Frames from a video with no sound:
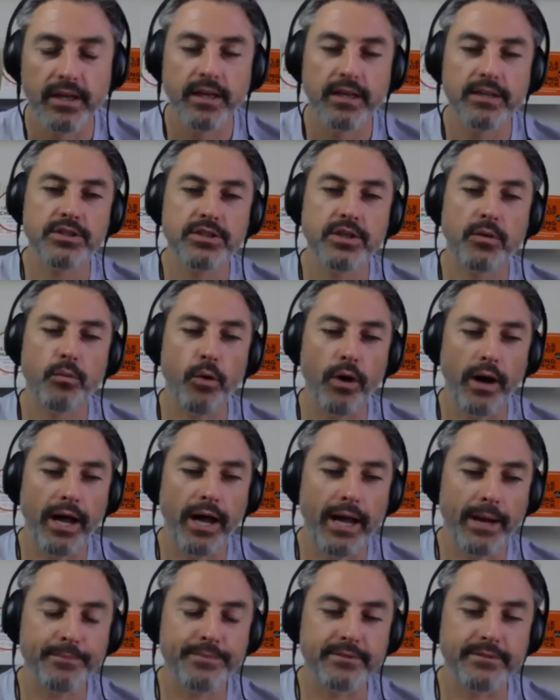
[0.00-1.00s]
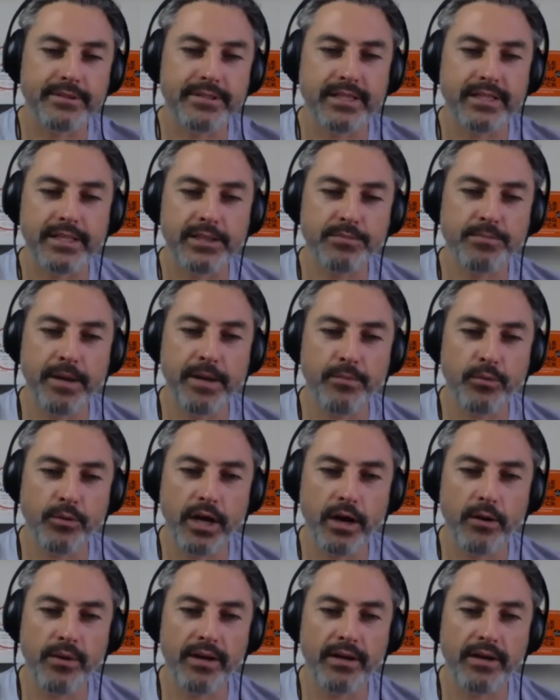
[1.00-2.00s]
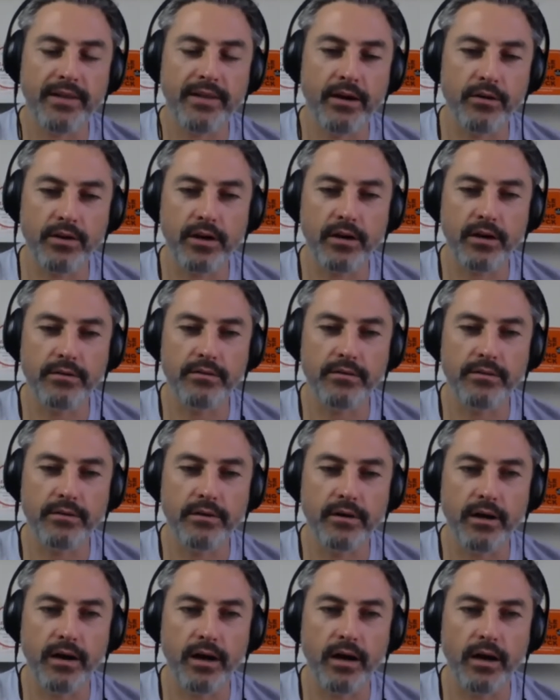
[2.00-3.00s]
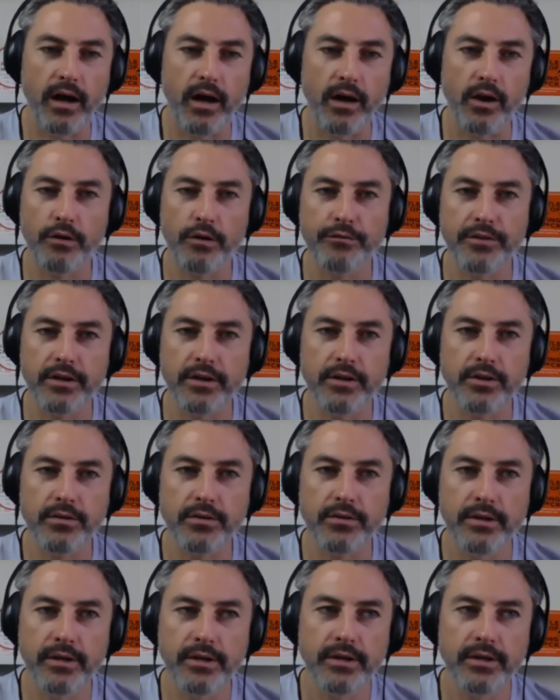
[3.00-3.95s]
So what happens is people go in and they'll go, I'll offer you